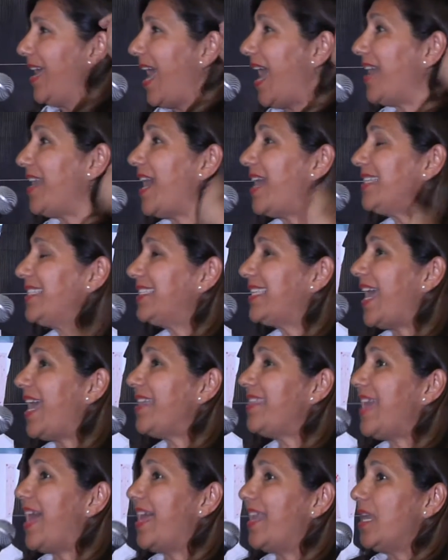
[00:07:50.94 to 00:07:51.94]
And I
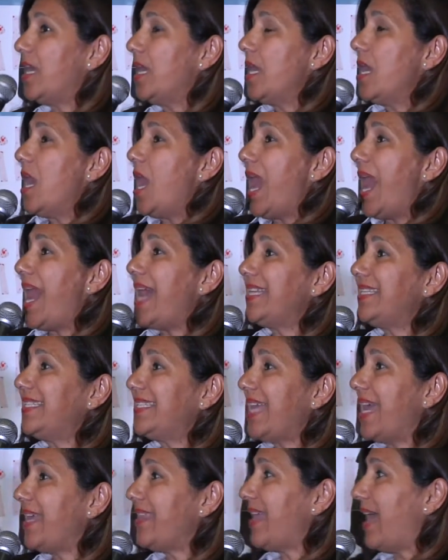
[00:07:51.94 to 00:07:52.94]
say that
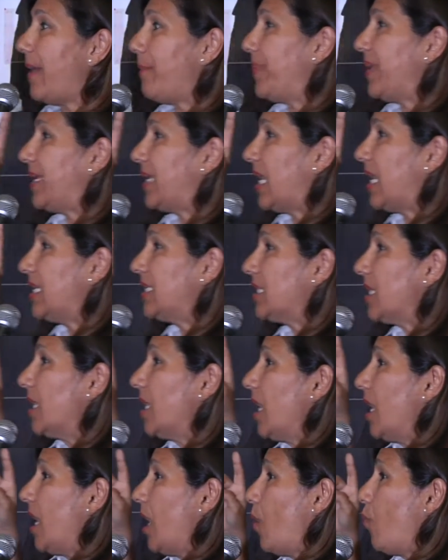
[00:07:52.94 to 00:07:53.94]
because...
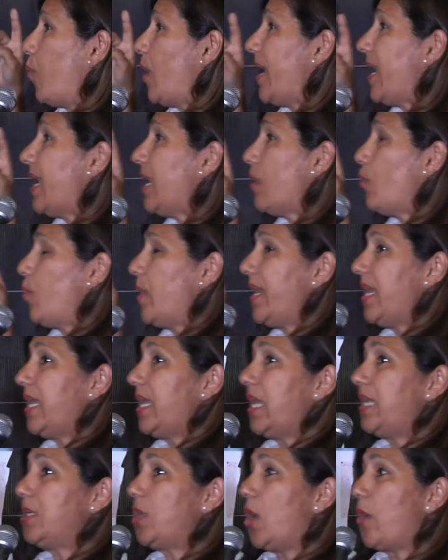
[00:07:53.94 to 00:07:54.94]
We
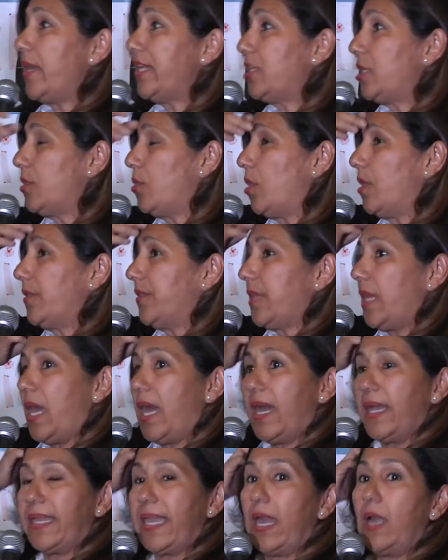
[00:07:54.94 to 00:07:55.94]
in going to North
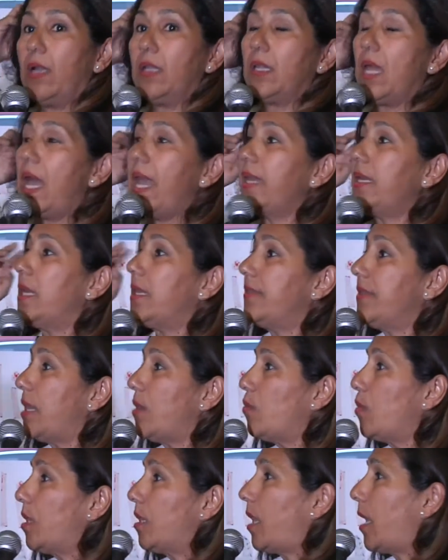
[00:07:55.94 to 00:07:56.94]
Carolina,
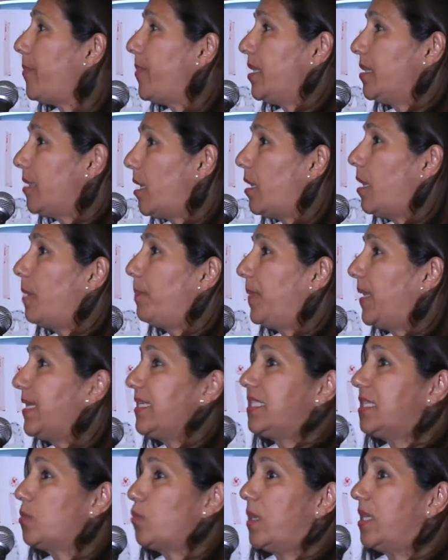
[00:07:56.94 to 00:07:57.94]
there are
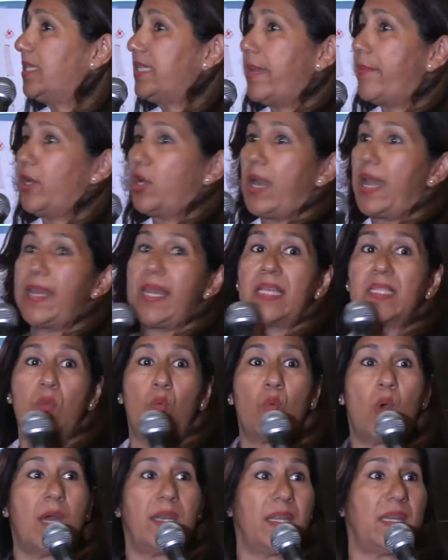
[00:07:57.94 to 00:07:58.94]
places where a Democrat
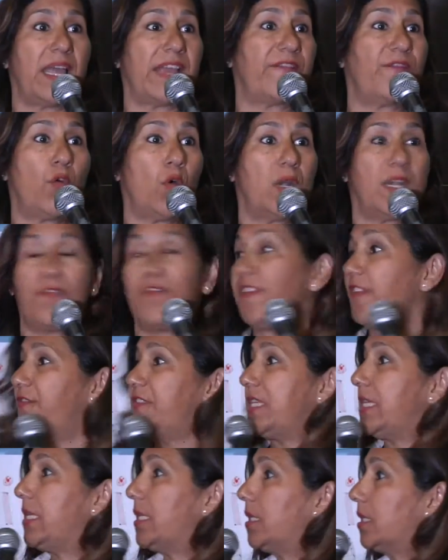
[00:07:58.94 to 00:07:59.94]
hasn't won in like 40,
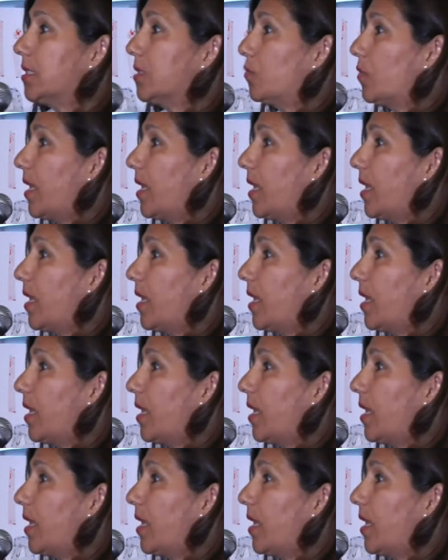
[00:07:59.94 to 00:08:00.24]
50 years,